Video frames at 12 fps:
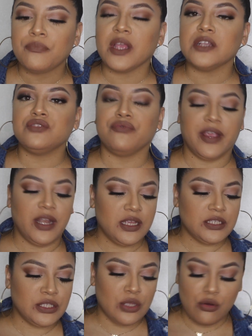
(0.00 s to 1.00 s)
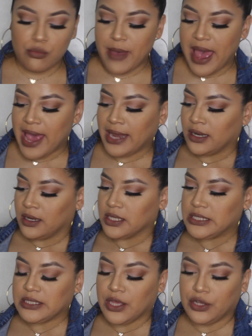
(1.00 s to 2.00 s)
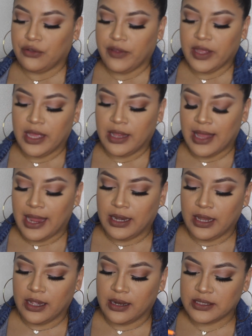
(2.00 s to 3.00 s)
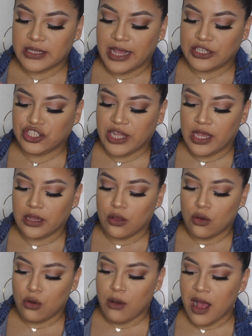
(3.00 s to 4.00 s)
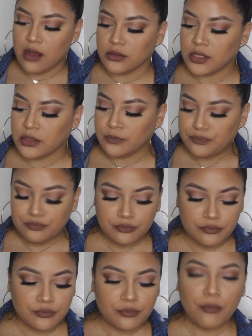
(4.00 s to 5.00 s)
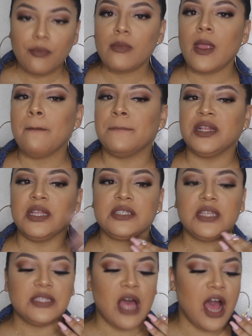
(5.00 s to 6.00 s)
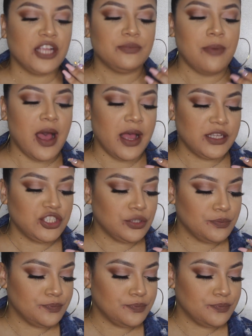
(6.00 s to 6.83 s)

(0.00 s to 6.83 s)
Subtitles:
It's raining so bad and it's thundering and lightning and it's like shaking the whole house. But this is Hodgepodge.